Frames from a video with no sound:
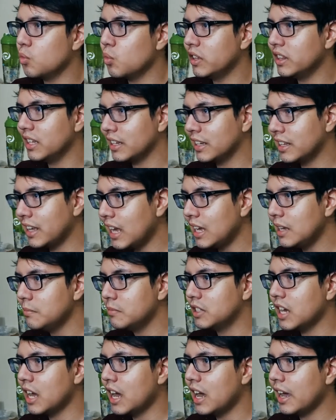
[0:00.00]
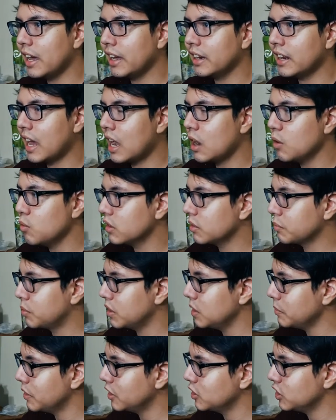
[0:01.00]
when the game died, I was
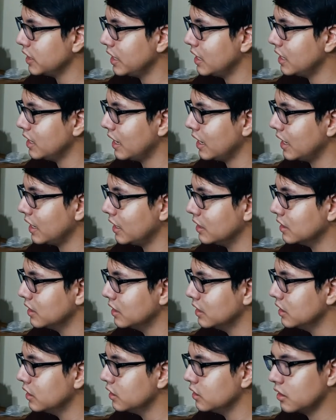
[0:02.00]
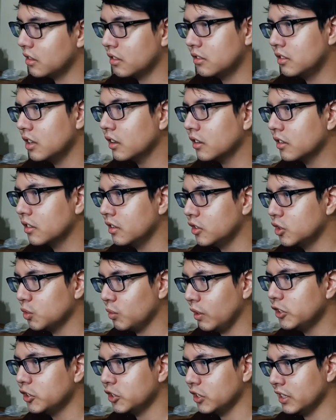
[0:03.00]
pretty much in a stuck
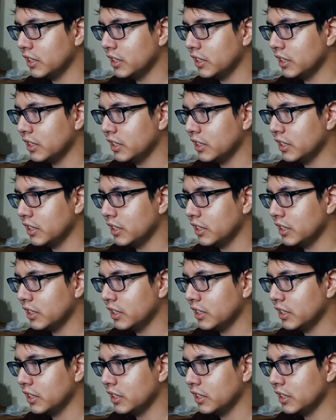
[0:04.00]
situation